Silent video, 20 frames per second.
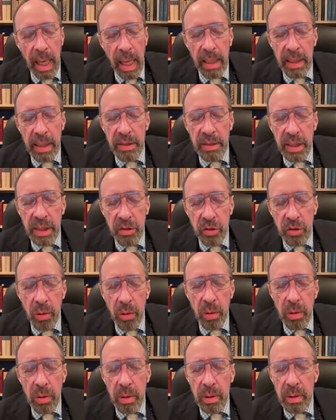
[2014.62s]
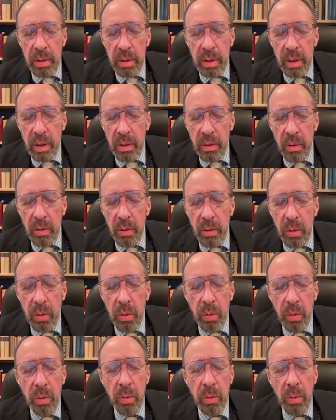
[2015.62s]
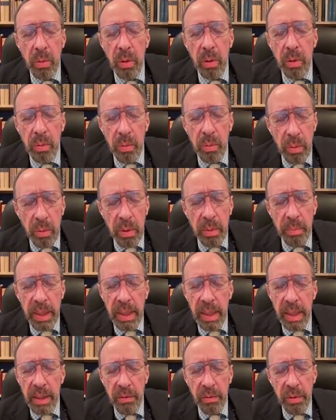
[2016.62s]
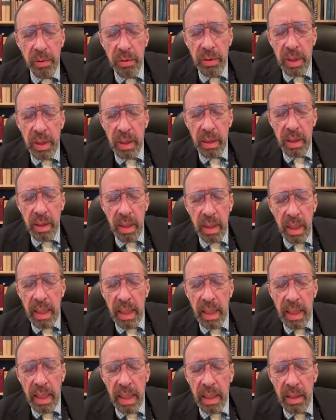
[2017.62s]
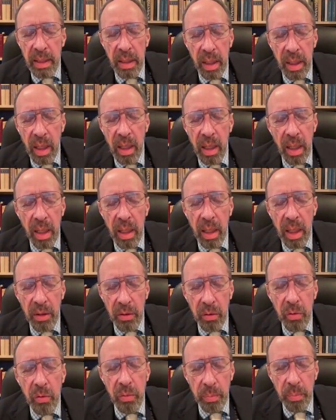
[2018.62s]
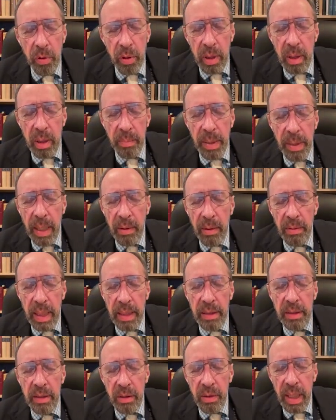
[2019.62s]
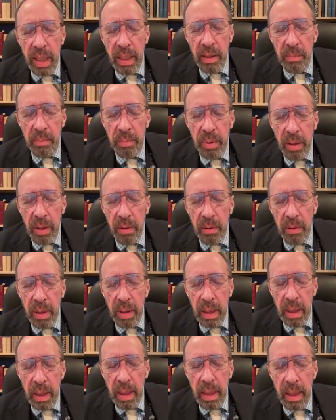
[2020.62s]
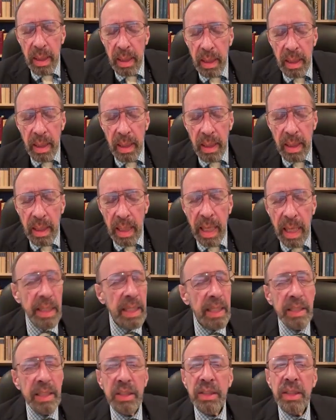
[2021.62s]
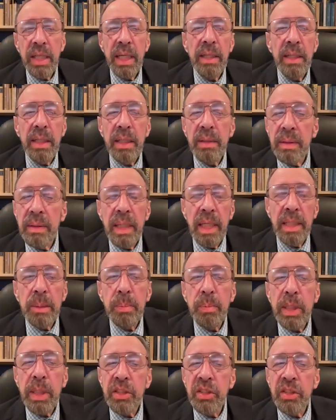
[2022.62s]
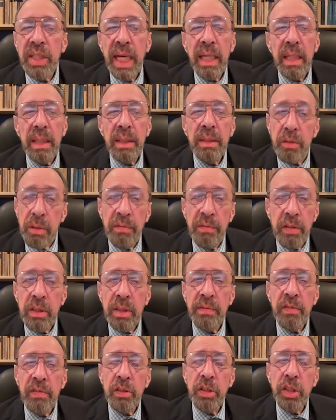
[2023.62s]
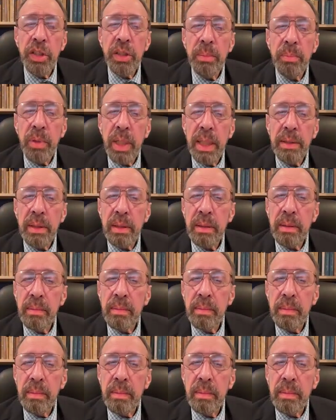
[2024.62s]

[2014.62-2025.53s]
And I said, Joel, who would be interested in a new book about Edgar Allan Poe? And he said in a split second, University of Virginia Press.